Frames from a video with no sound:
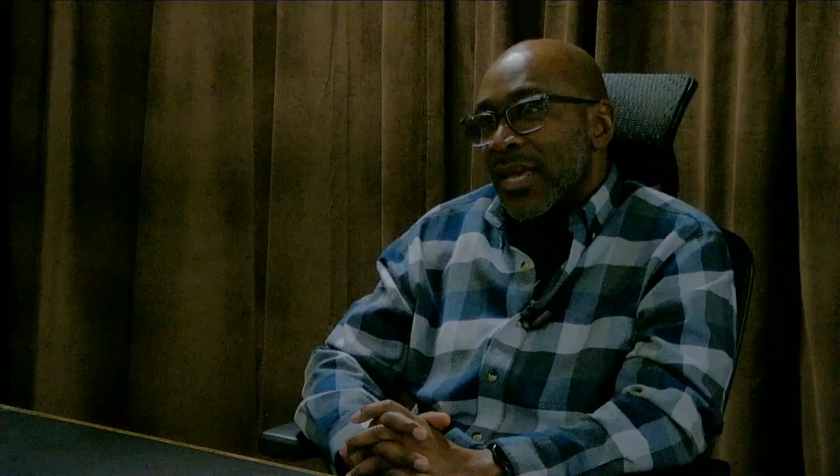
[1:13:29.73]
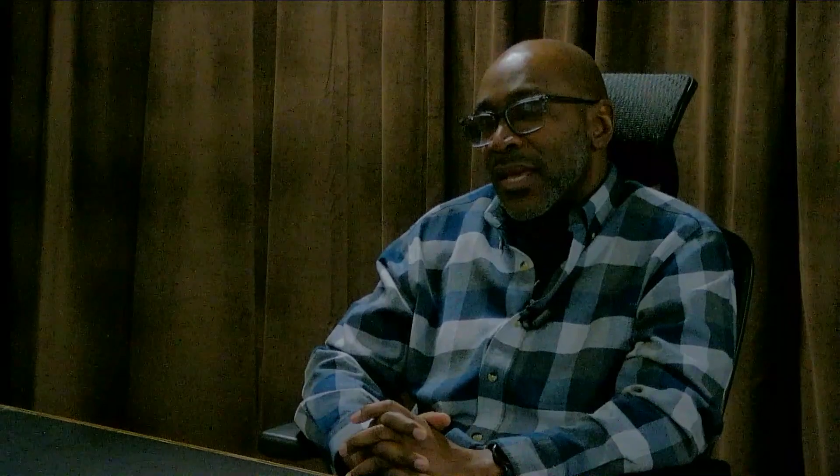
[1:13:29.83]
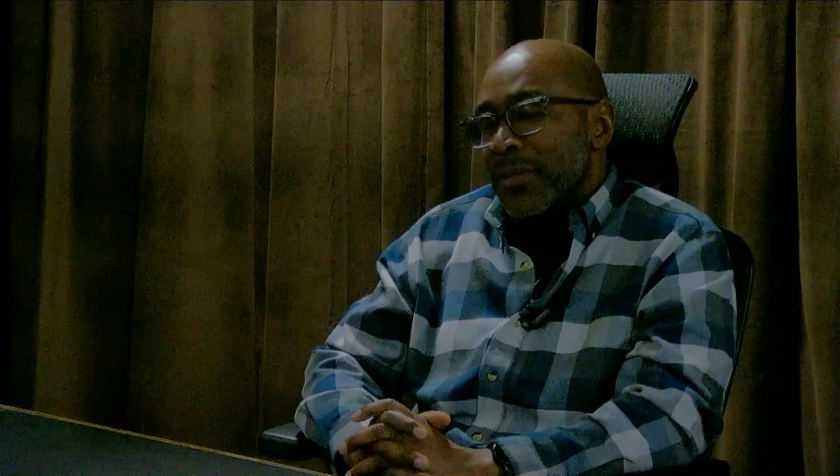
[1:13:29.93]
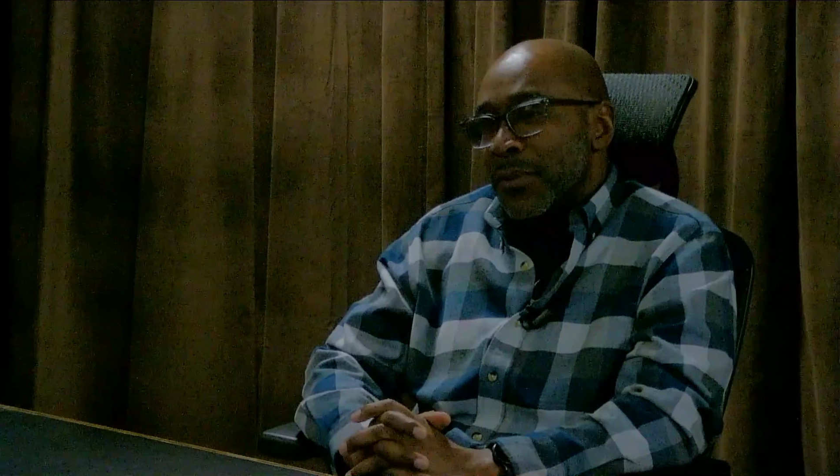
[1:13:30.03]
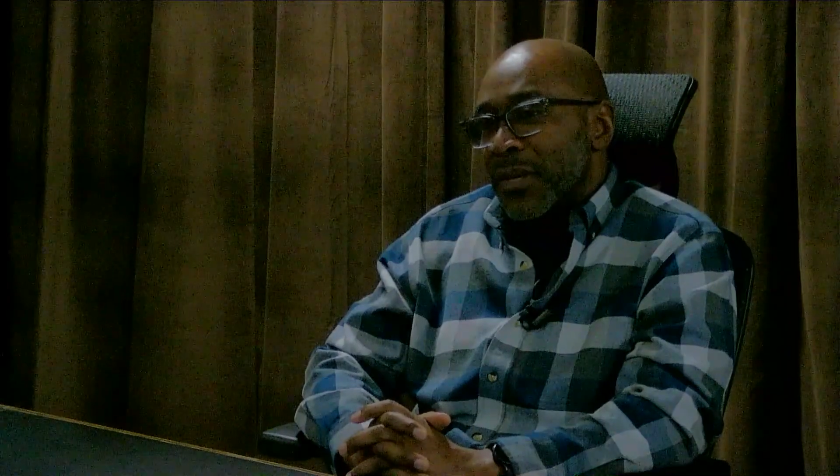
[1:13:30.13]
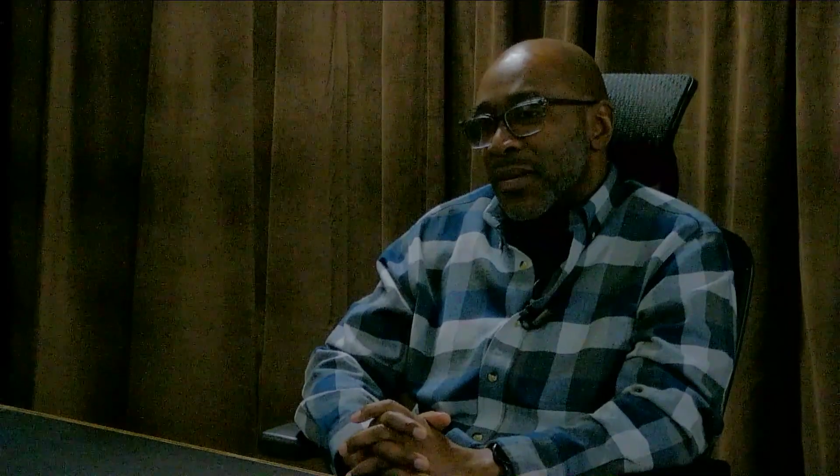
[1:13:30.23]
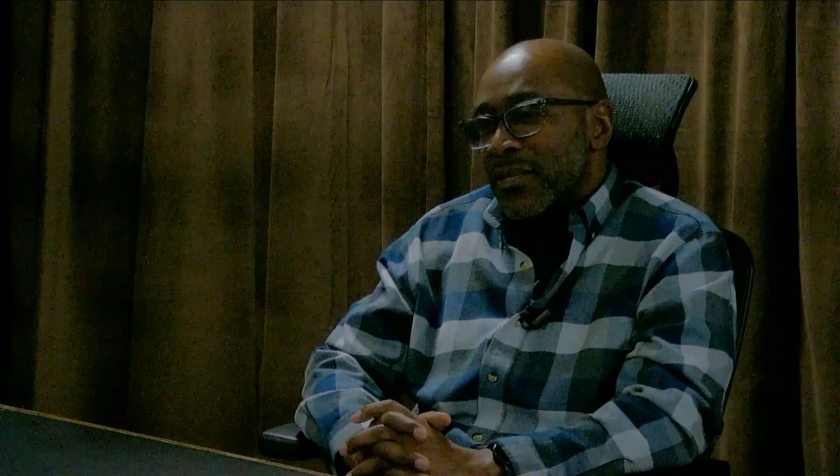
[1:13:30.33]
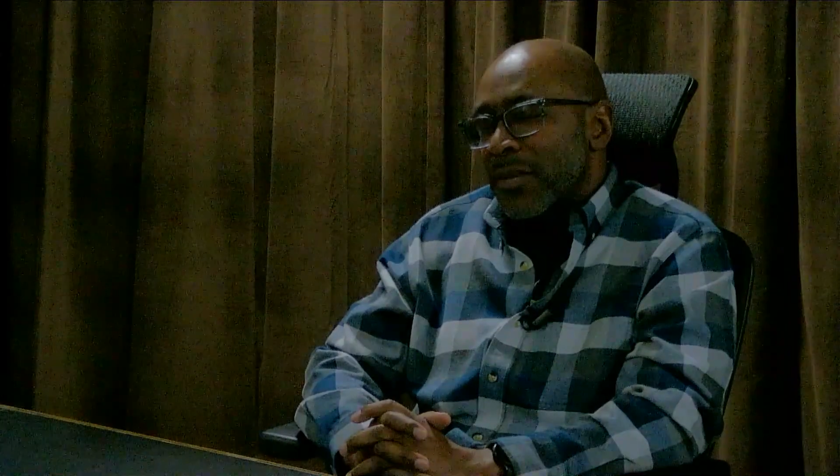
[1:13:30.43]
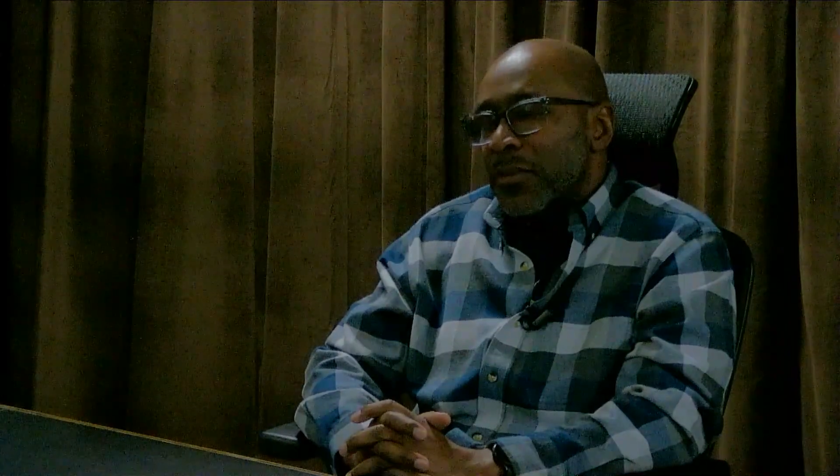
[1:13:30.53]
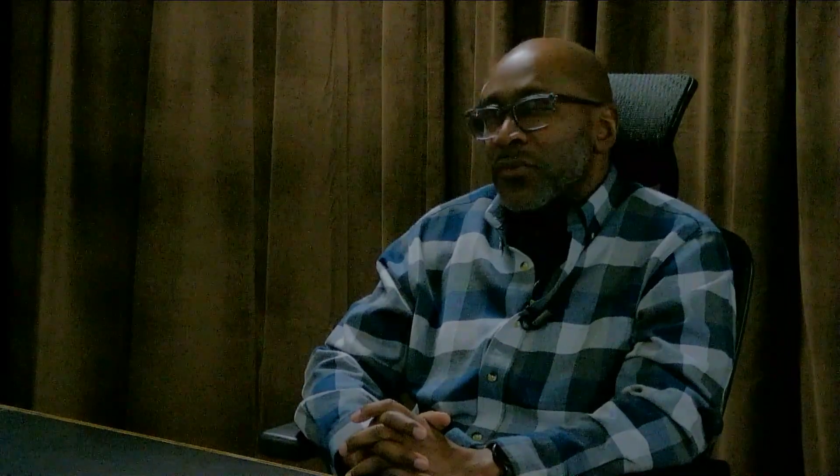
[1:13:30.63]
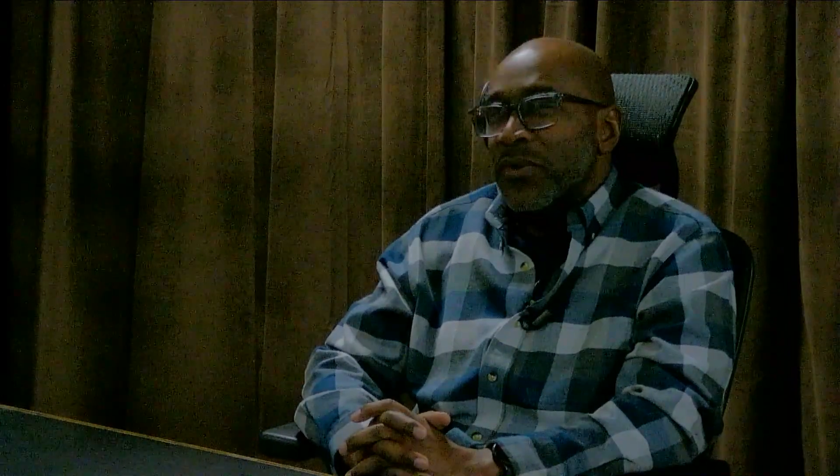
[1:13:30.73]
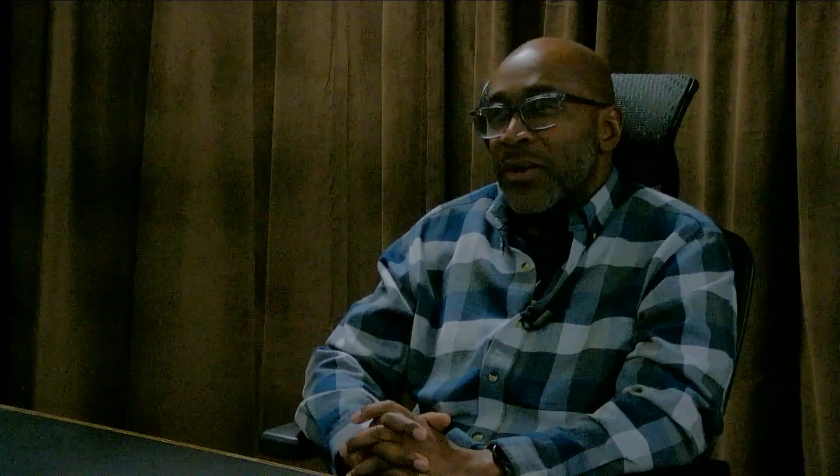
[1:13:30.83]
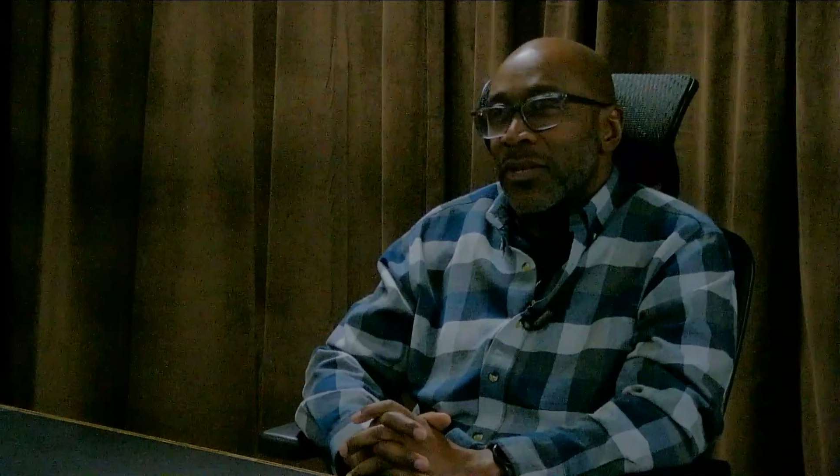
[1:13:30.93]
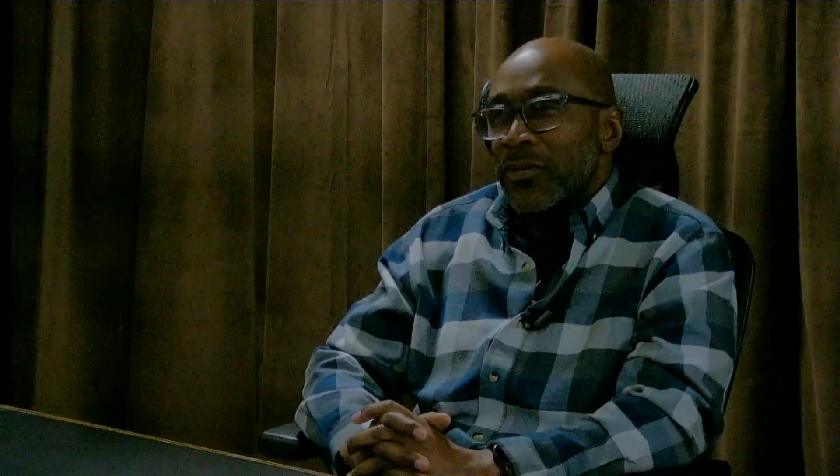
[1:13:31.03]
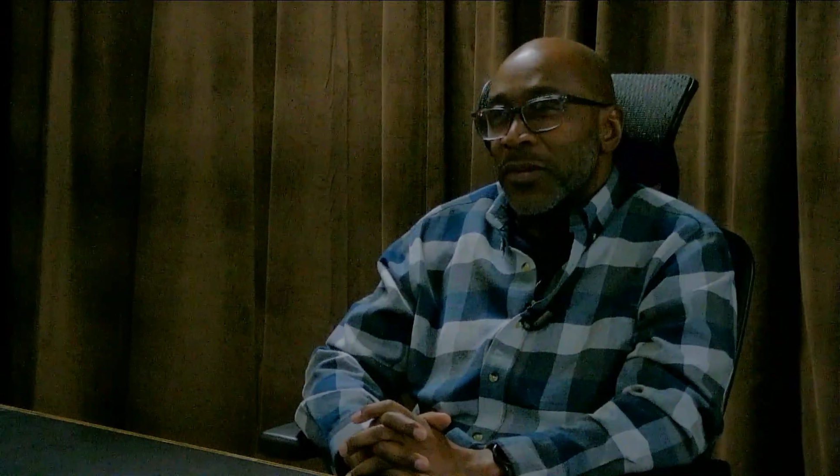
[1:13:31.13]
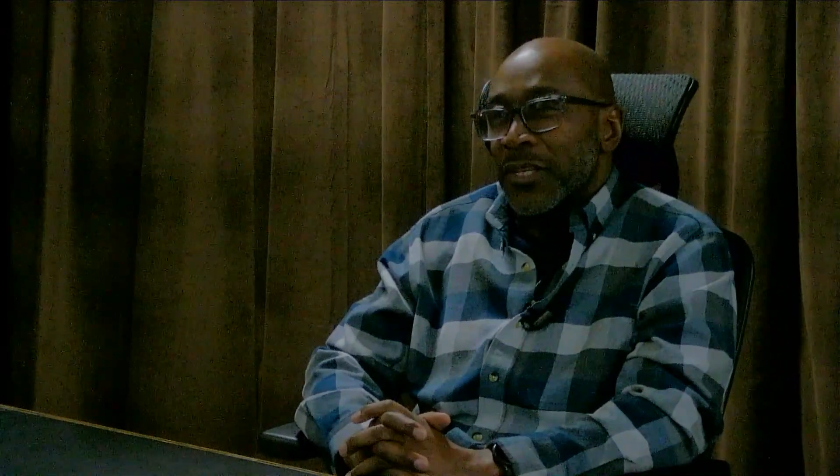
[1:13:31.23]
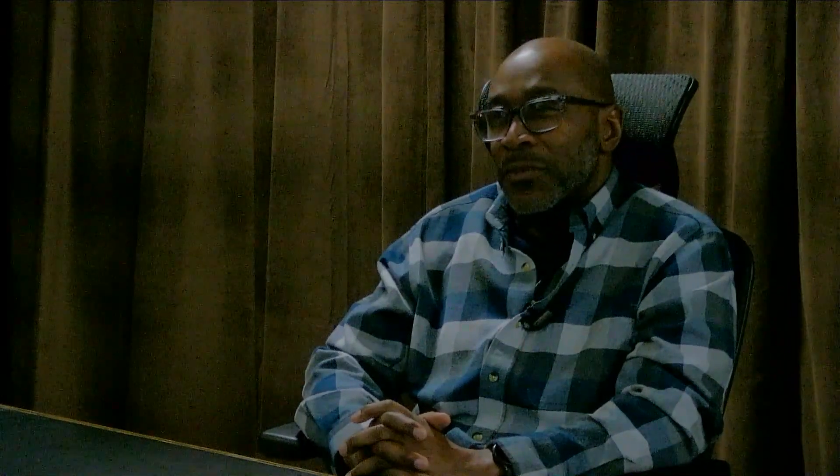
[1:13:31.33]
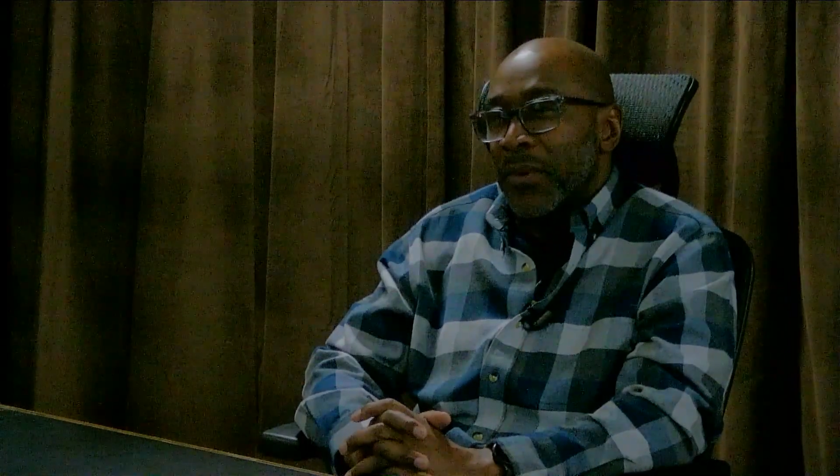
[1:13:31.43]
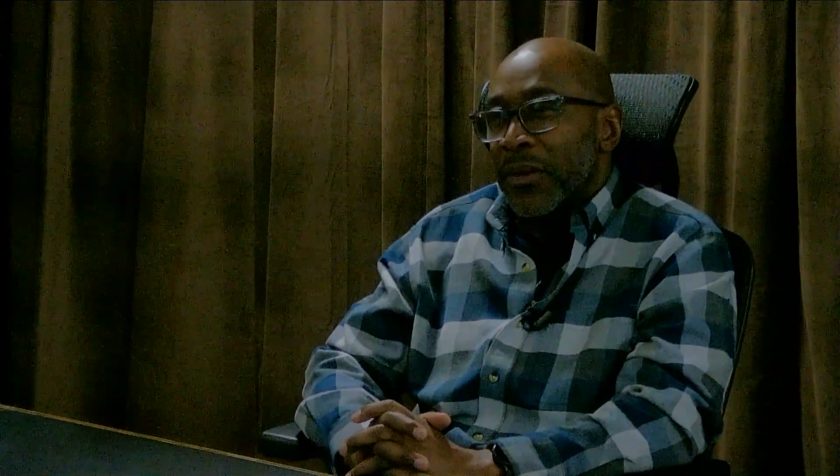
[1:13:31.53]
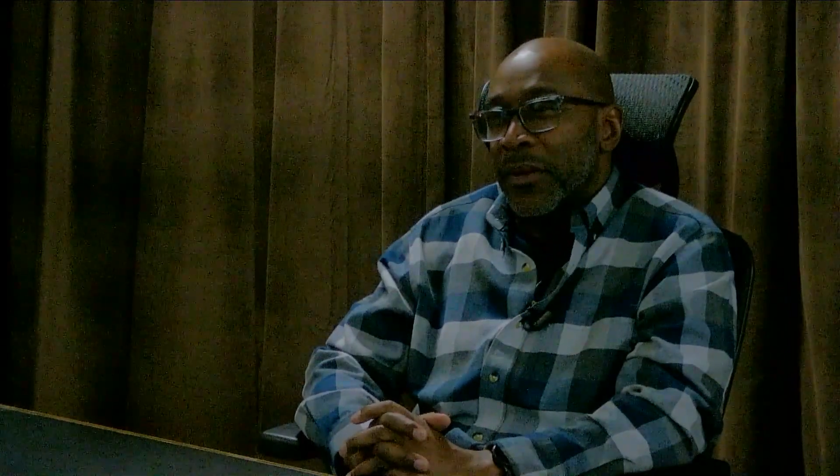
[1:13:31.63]
is because he was very
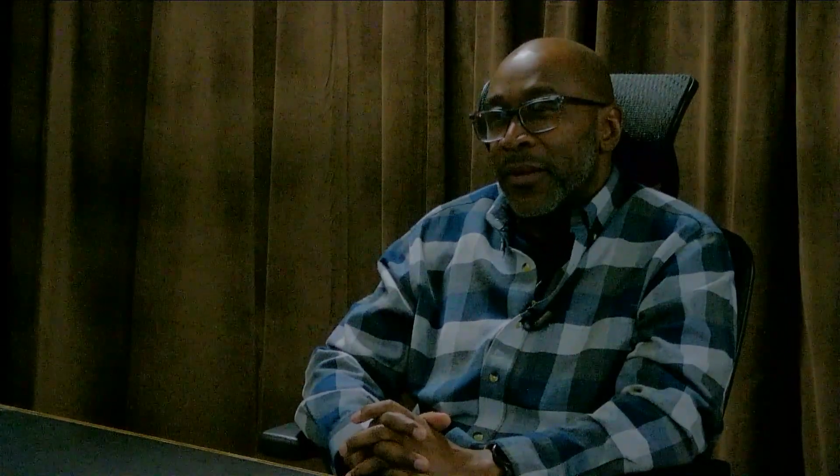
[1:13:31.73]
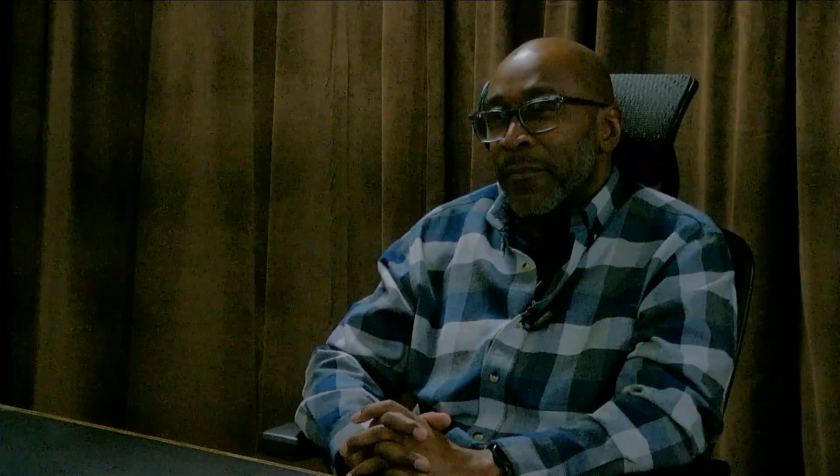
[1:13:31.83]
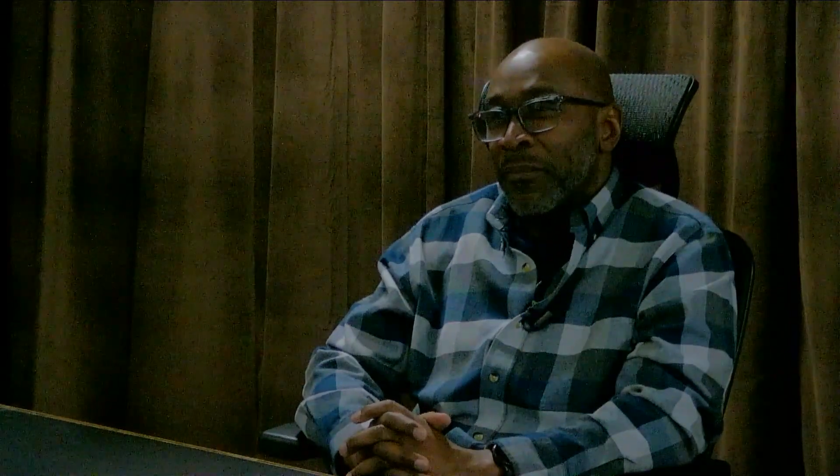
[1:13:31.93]
transparent.